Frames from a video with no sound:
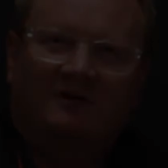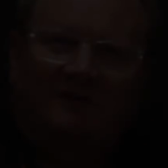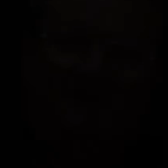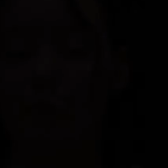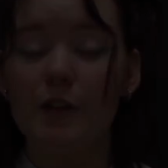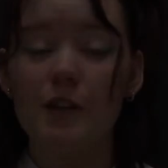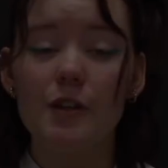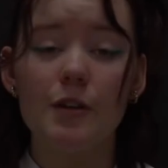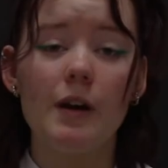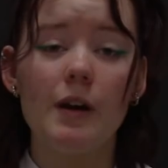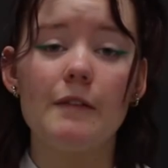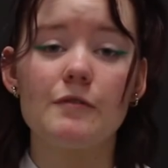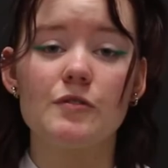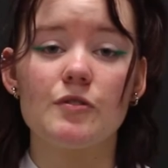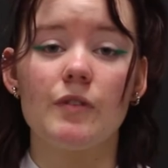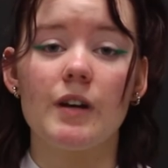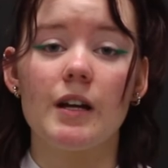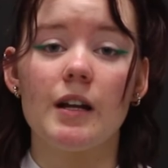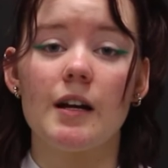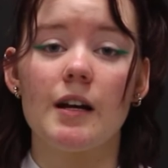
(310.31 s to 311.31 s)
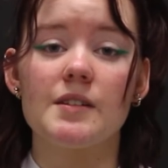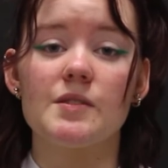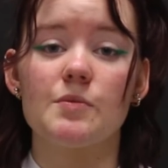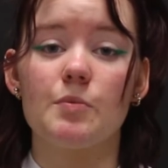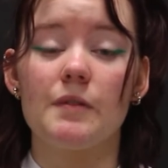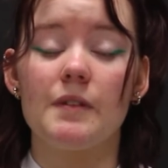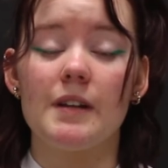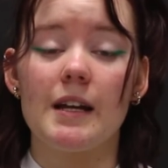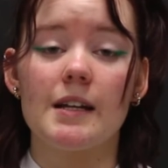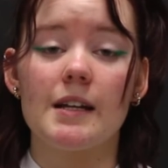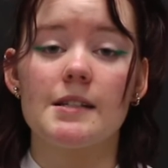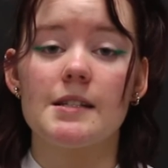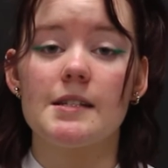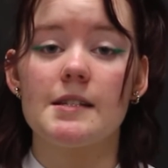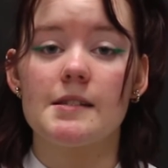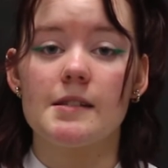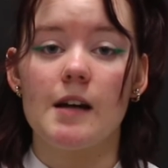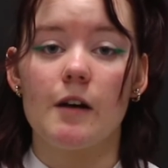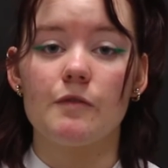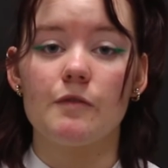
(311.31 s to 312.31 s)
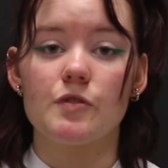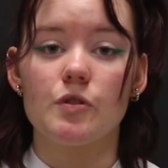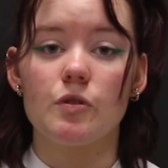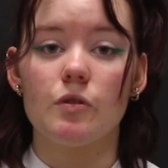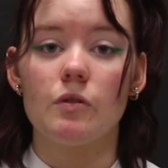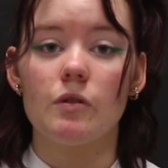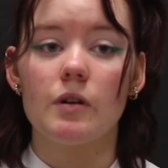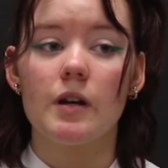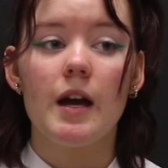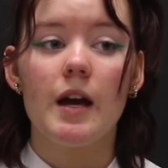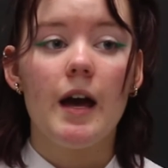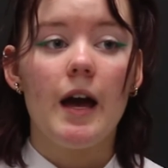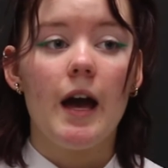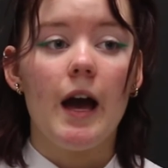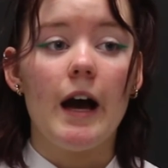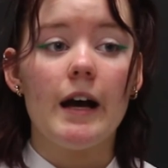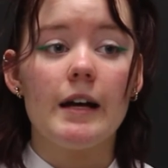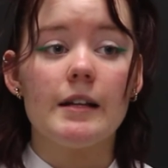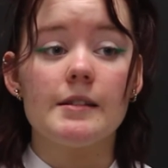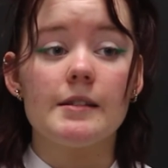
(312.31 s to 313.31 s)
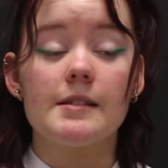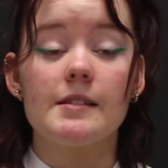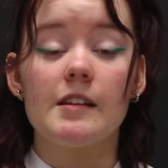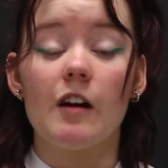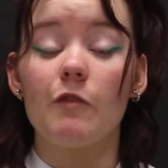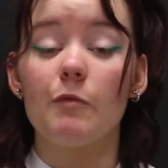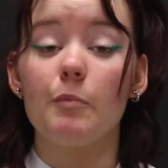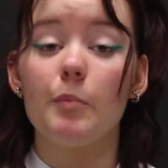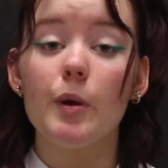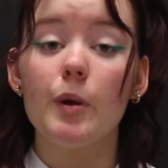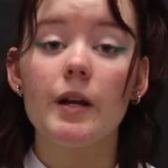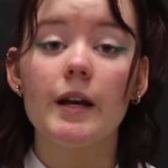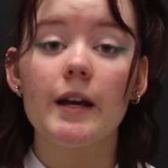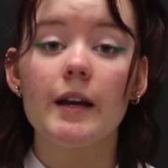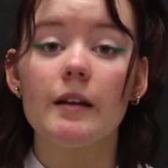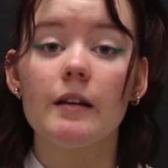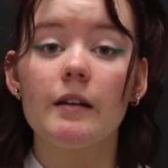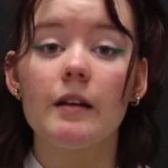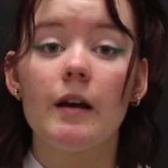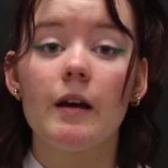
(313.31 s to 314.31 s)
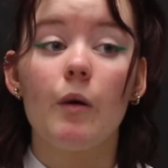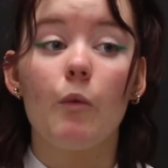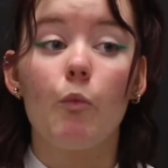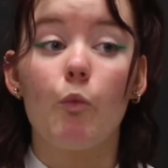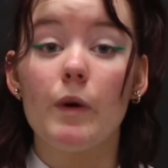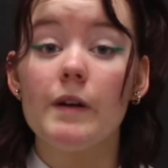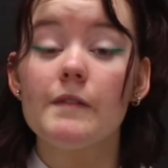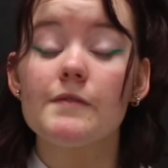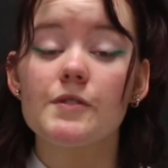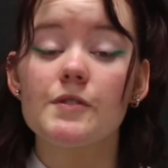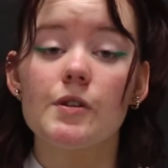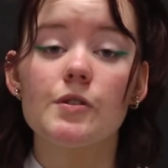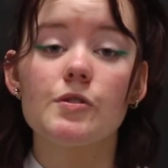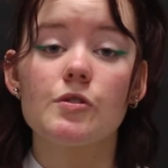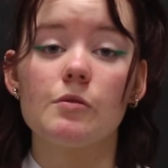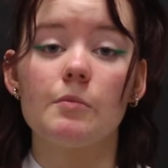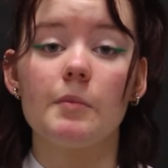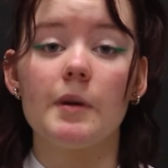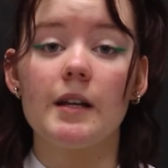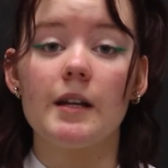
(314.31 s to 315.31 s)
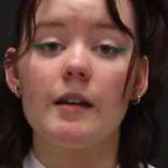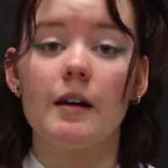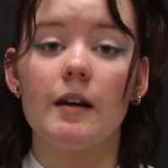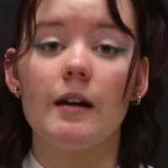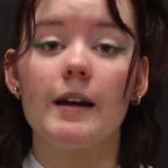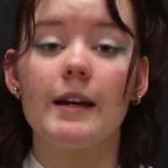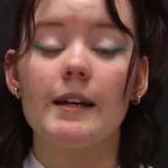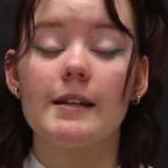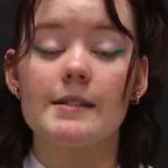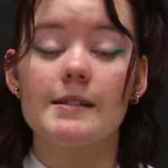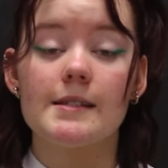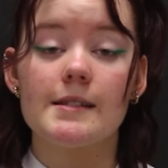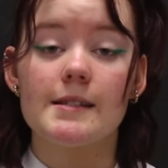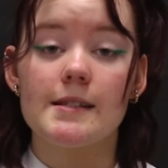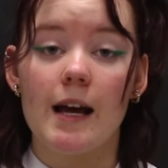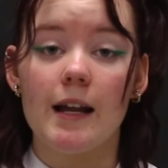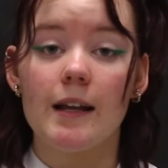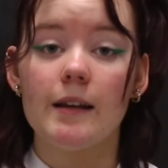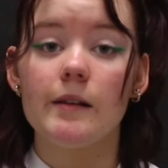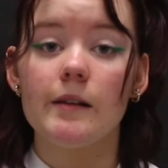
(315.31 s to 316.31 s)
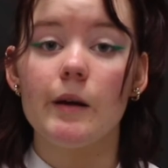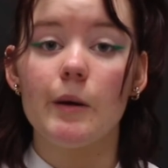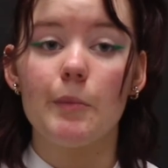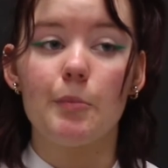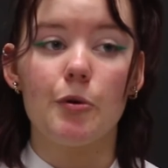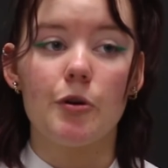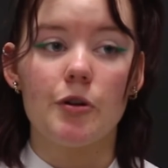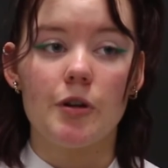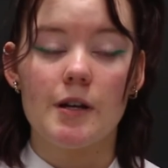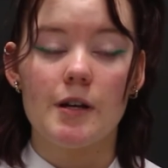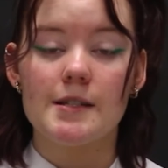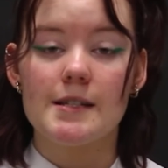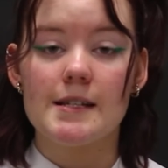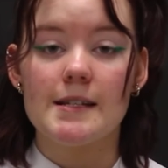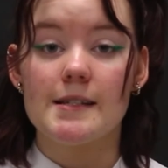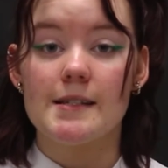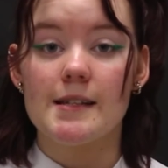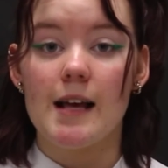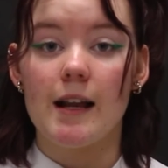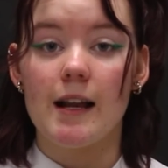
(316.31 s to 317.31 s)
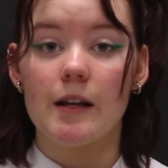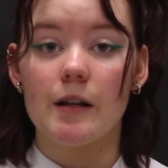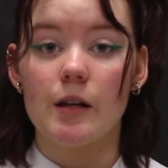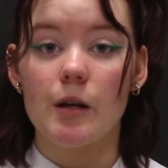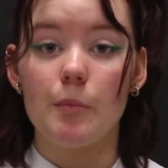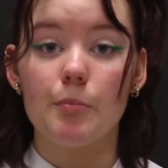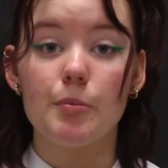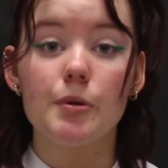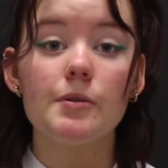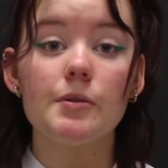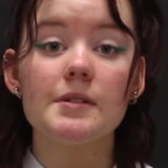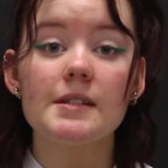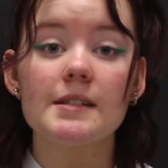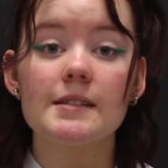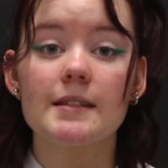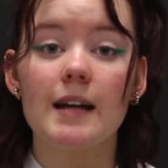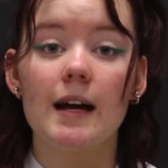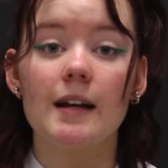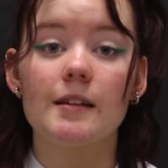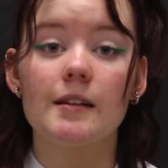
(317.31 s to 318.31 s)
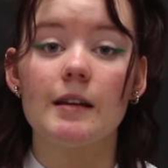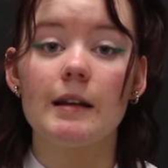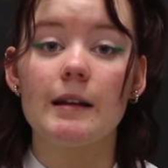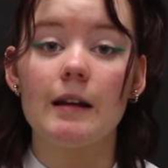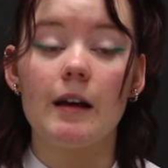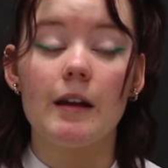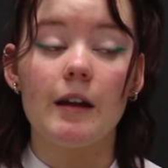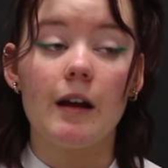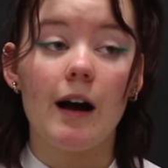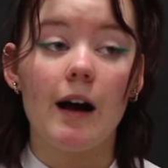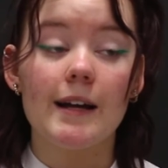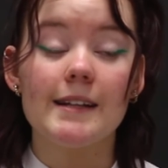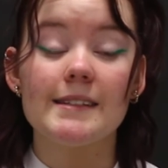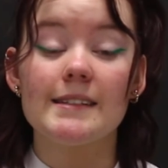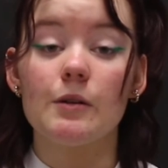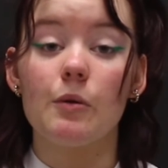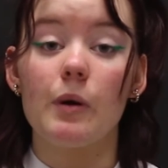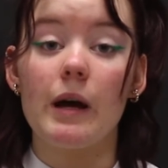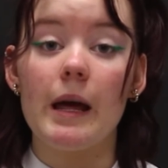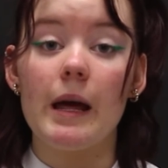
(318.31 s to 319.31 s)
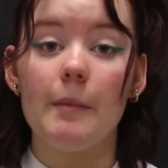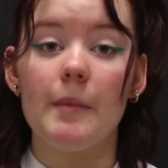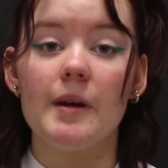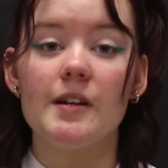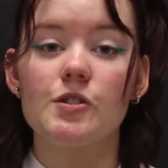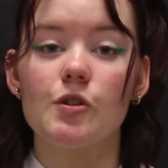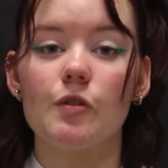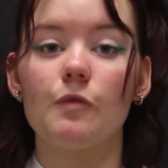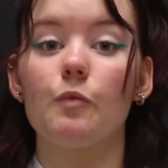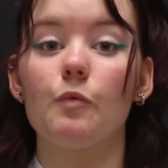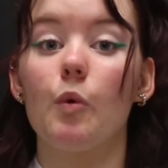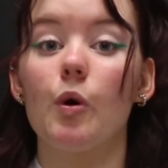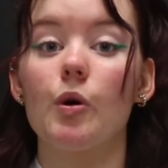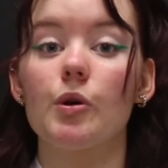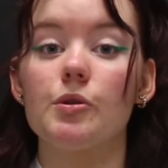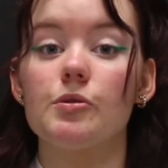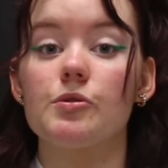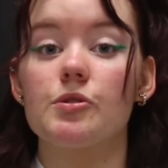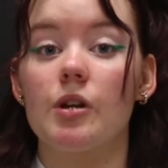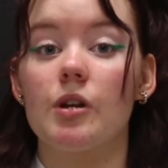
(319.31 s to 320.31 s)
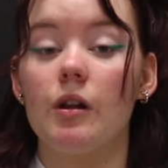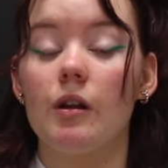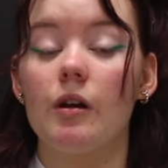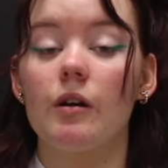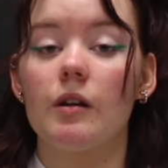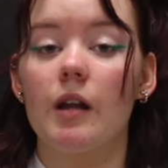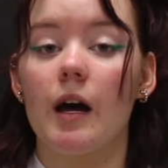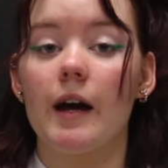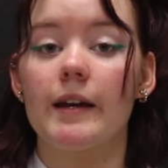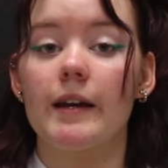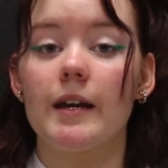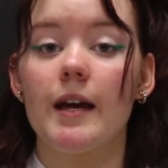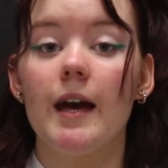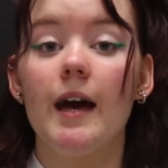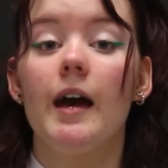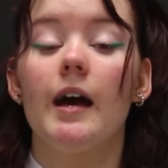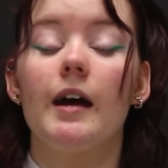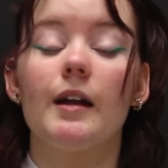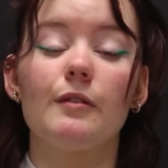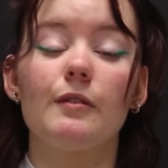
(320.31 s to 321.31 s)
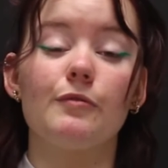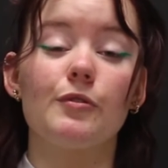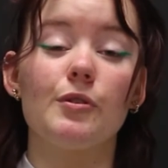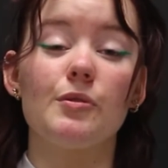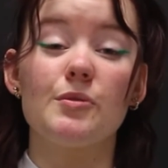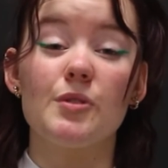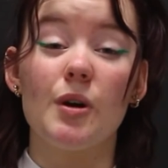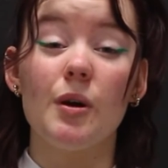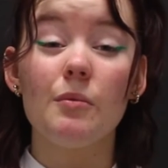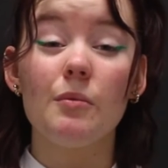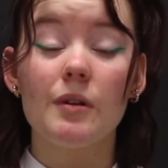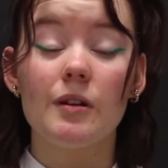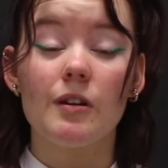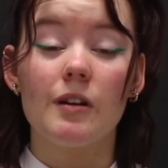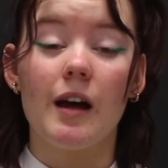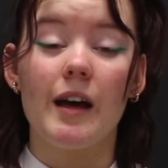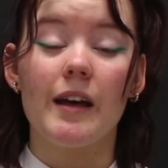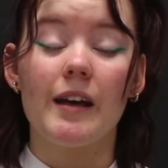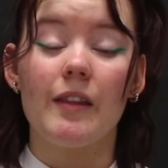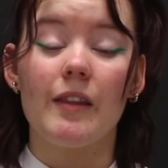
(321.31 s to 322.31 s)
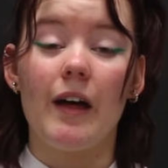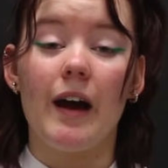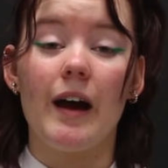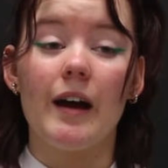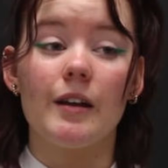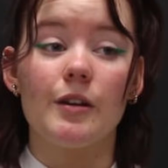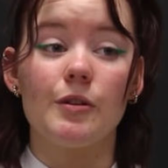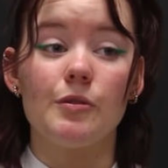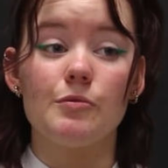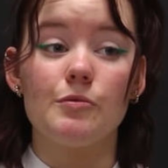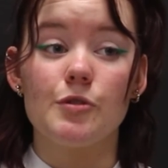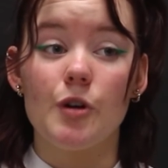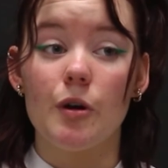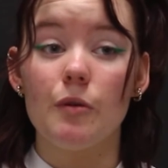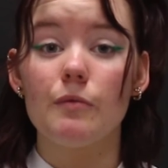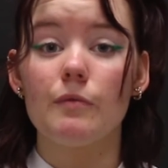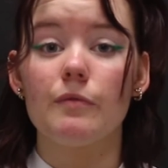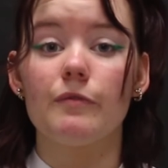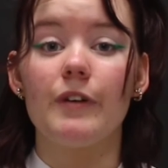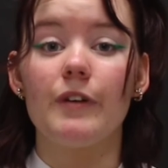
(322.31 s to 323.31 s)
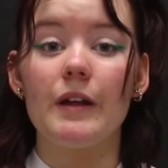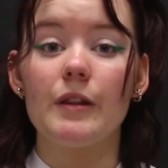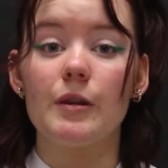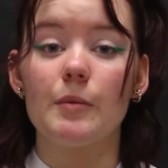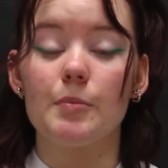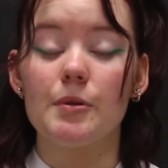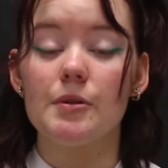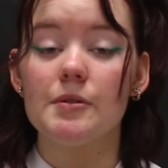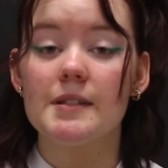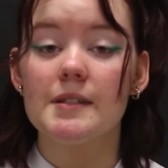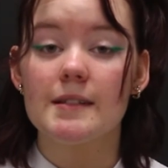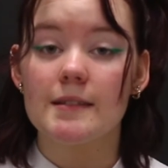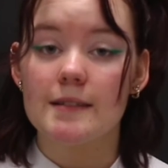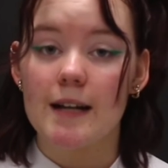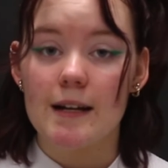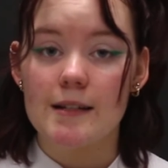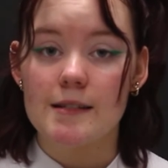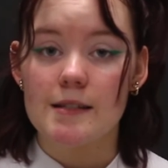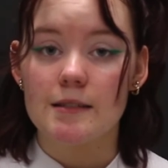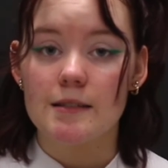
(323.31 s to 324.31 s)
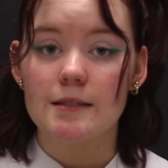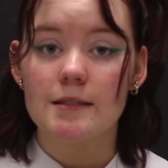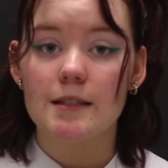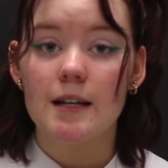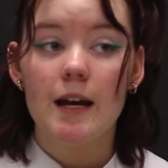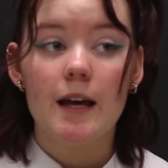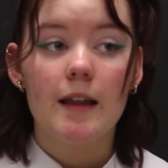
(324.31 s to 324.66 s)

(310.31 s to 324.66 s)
I think you have to realise with negative self-talk and self-bullying, with social media, it's selling a product, it's selling a beauty standard, an ideal image of what you should look like. And if you don't look like that and you don't fit the beauty standard,